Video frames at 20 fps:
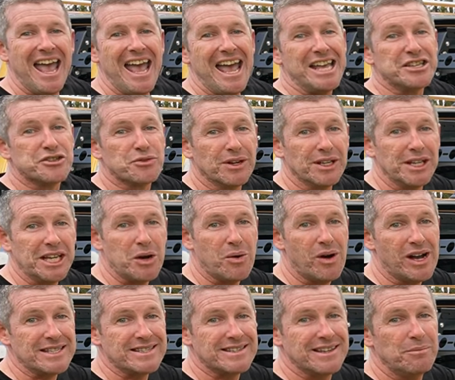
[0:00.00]
It's really
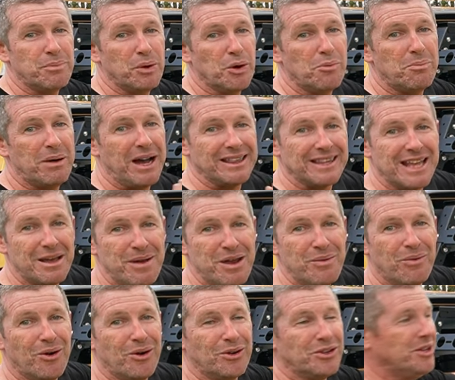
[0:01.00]
quite simple, but let me
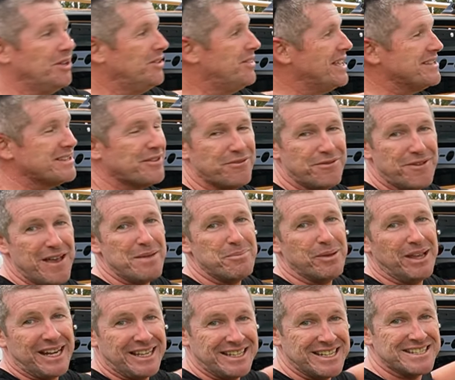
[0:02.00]
warn you, there's a fair
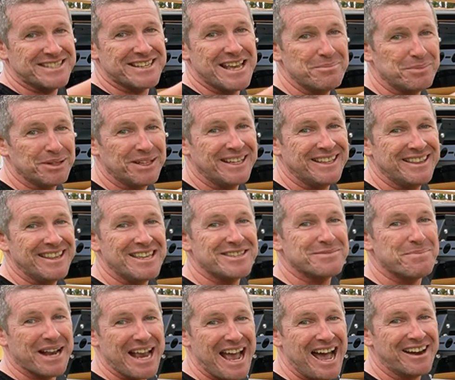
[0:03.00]
bit in assembling this
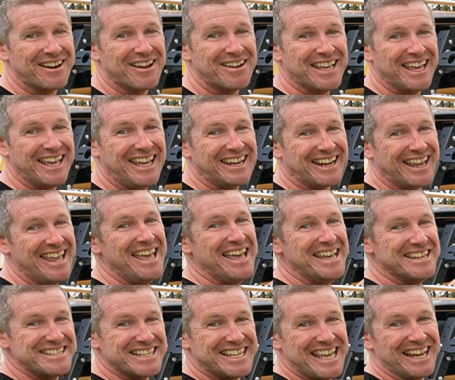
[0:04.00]
Meccano kit
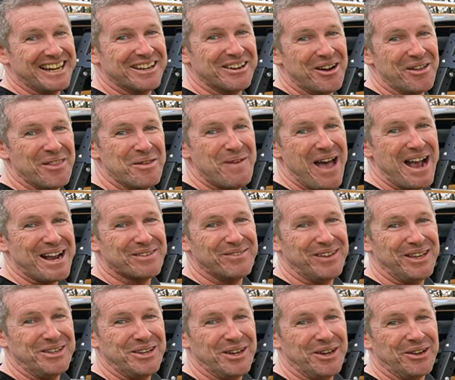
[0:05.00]
to get it on the back of
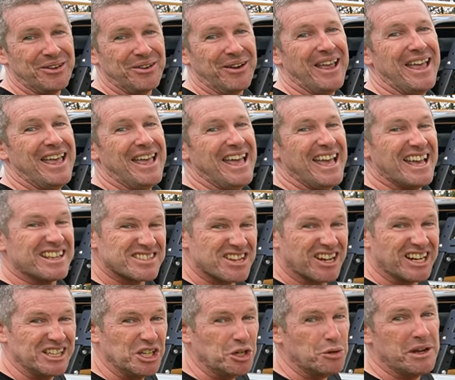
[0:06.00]
your ute. It's
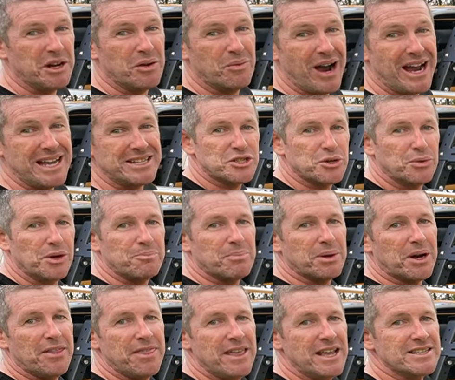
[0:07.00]
got a little bit of weight to it,
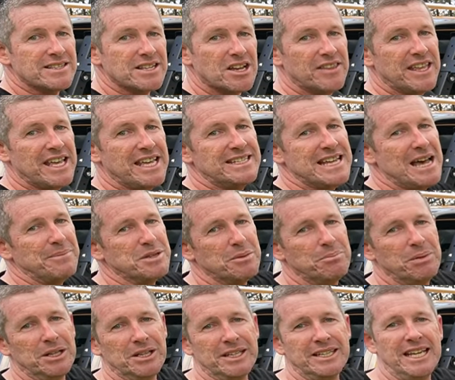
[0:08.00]
but I think it's got the
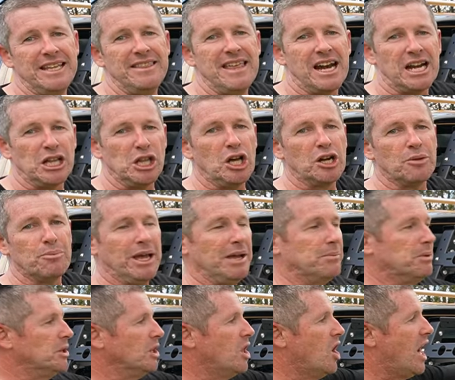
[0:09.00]
adaptability that a lot of
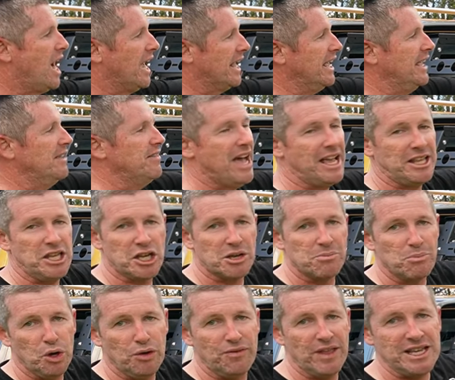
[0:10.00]
people like, in that you
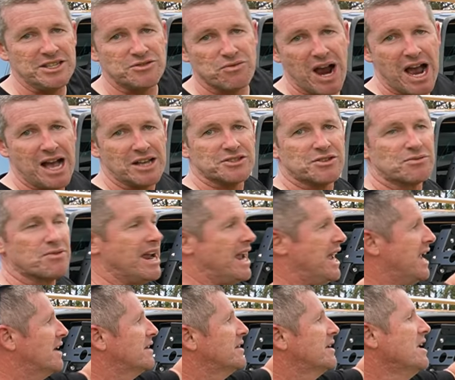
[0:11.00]
can move these rails
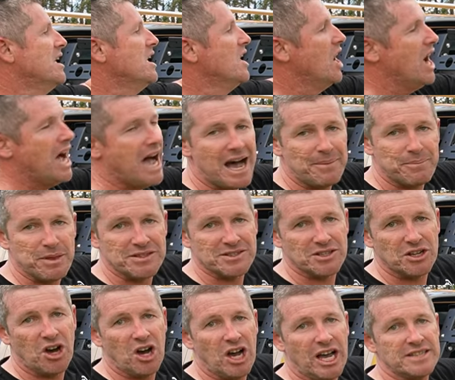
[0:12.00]
around, up the
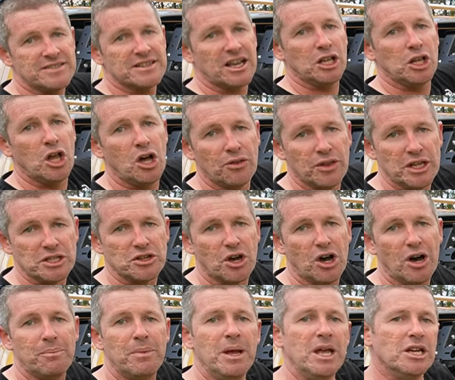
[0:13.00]
sides, along the
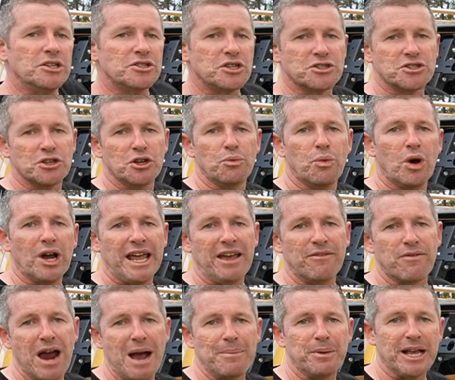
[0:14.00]
top, to suit
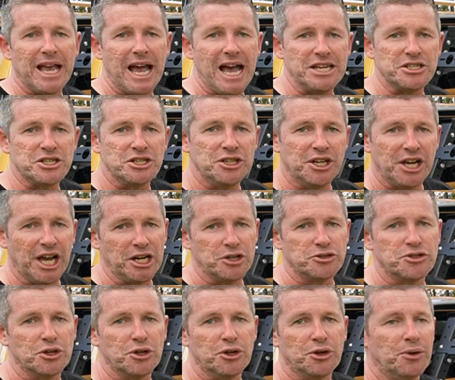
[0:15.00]
whatever application you're going to
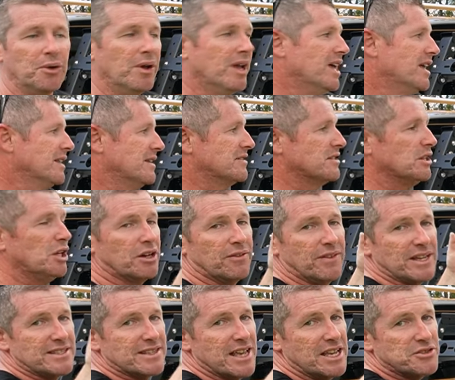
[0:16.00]
do. There's a lot of
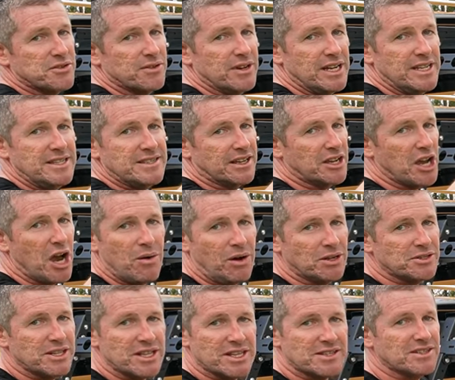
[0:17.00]
accessories that go
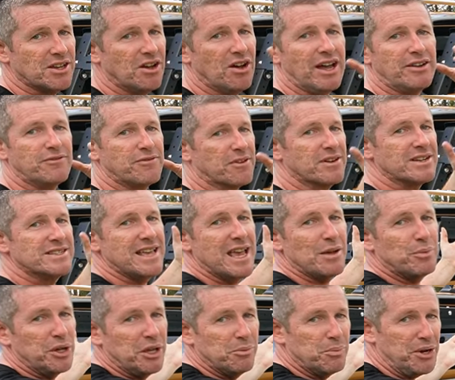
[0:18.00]
onto the side. For
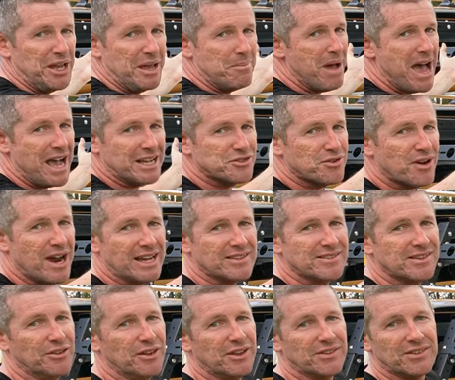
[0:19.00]
example, you can put your max tracks
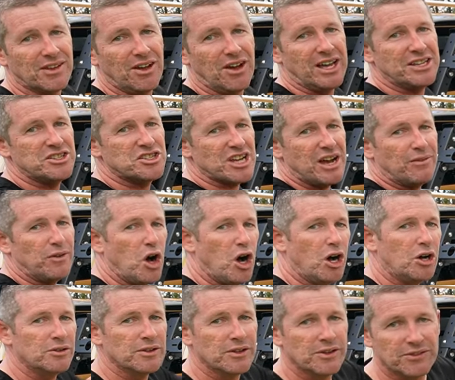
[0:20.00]
on the side, shovel
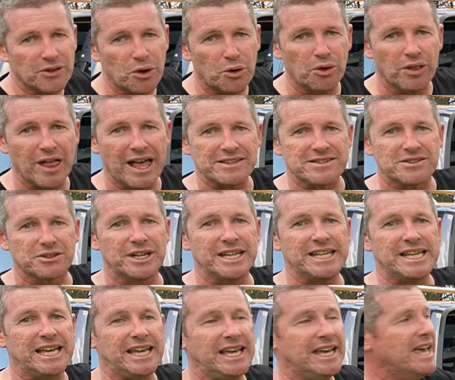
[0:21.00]
holders, all that sort of
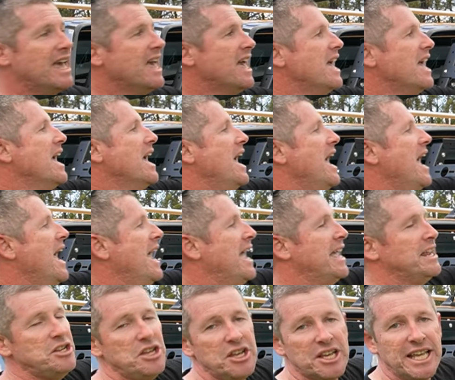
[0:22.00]
gear,
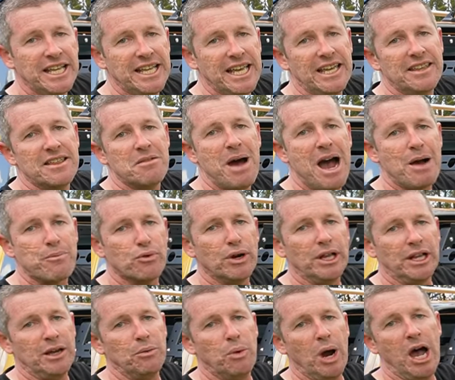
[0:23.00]
and you can gear them up
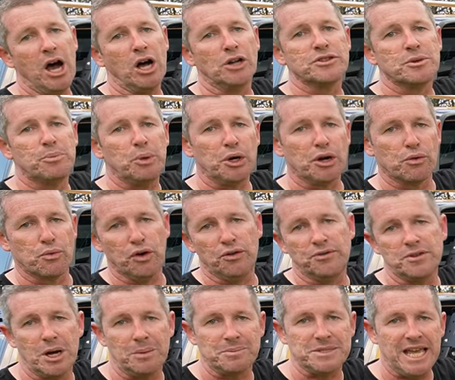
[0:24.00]
really well to put a
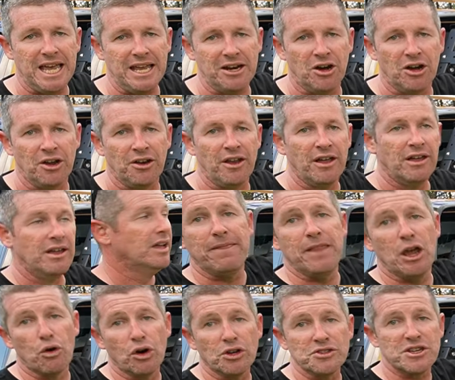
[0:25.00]
rooftop tent on.
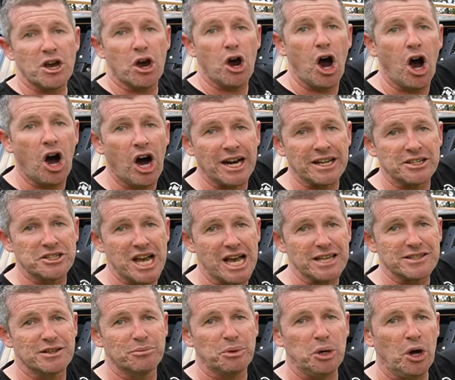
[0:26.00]
They're also height
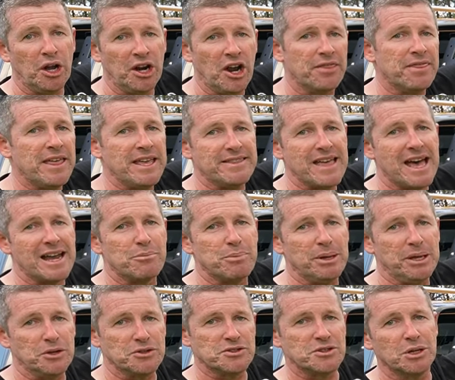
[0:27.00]
adjustable, and I think that
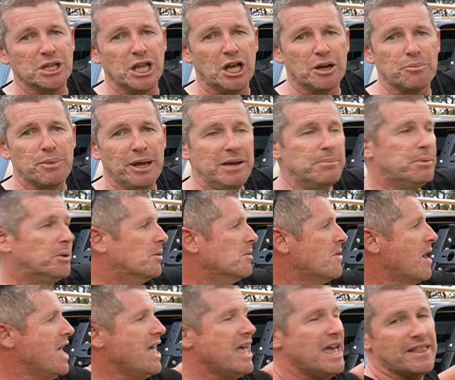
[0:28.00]
appeals to a lot of people.
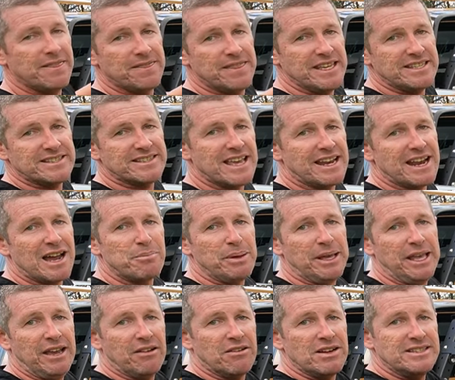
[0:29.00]
This setup
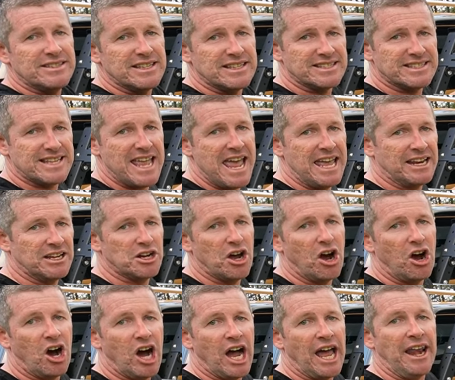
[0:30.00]
here is the standard
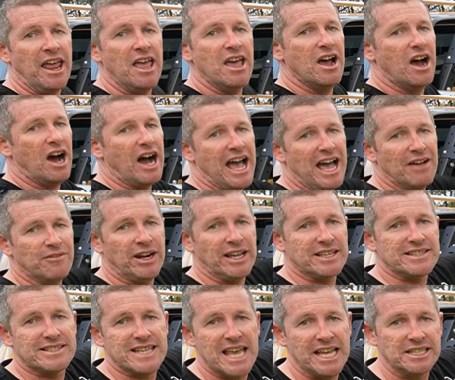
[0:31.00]
height. I haven't
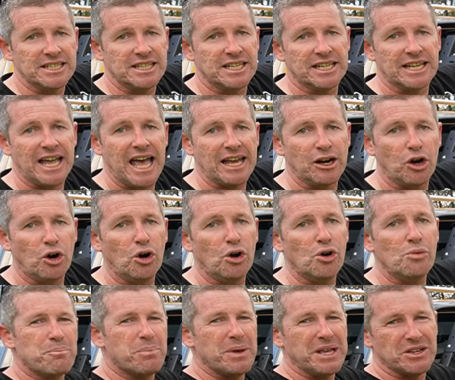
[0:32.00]
extended it at
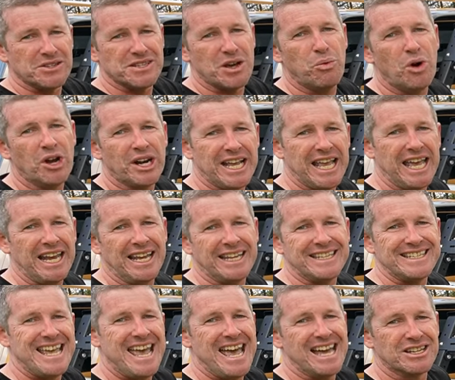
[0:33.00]
all because I want to get
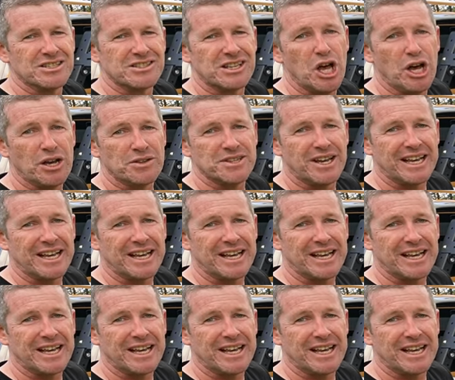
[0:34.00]
it down as low as